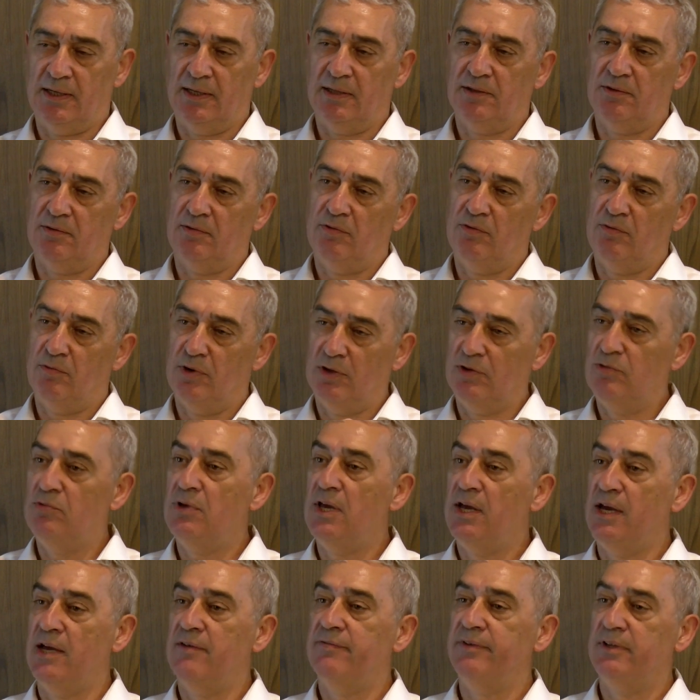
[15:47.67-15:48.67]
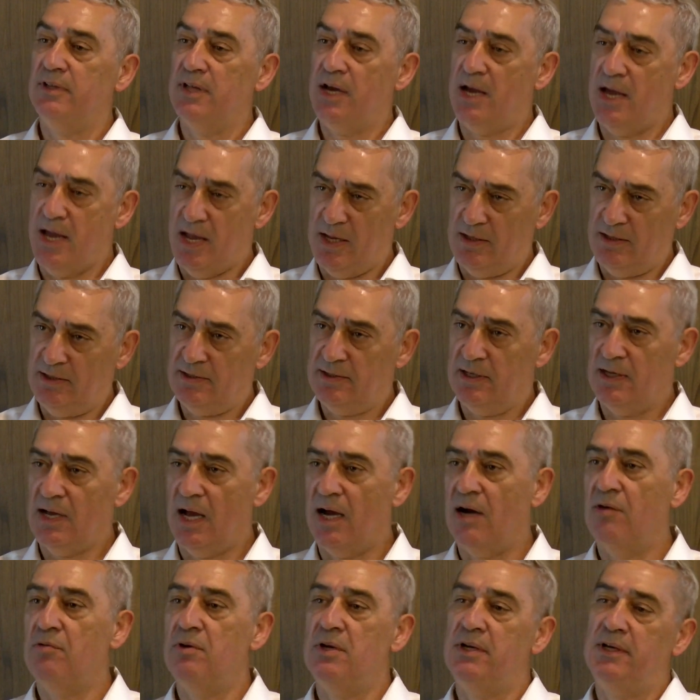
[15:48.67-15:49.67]
And what we have in hands,
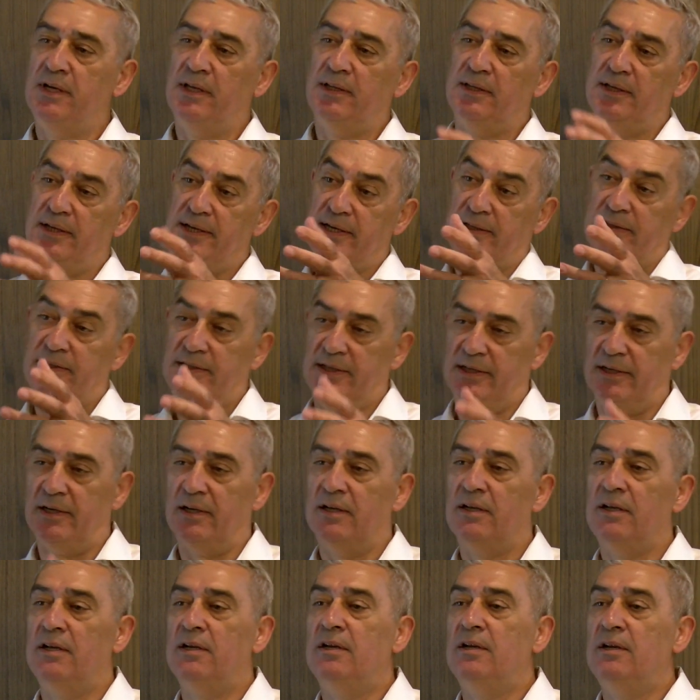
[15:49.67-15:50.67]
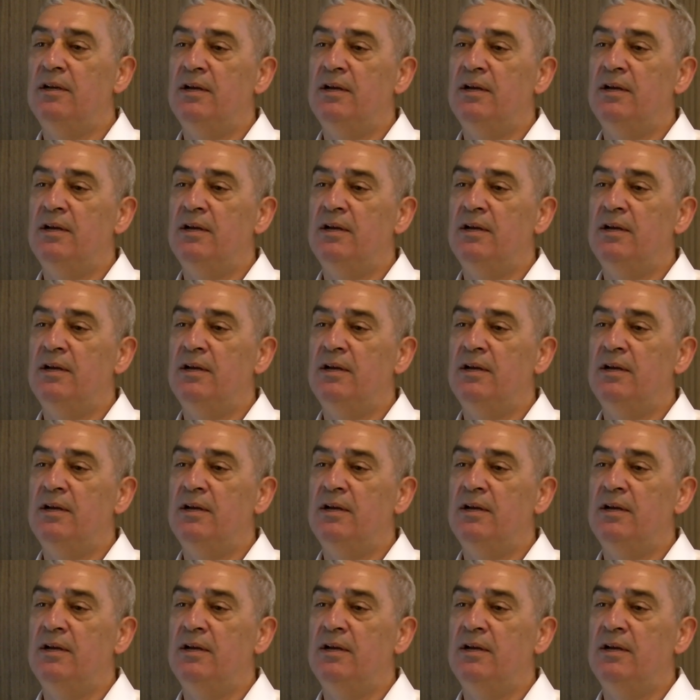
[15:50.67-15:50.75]
how we can get there,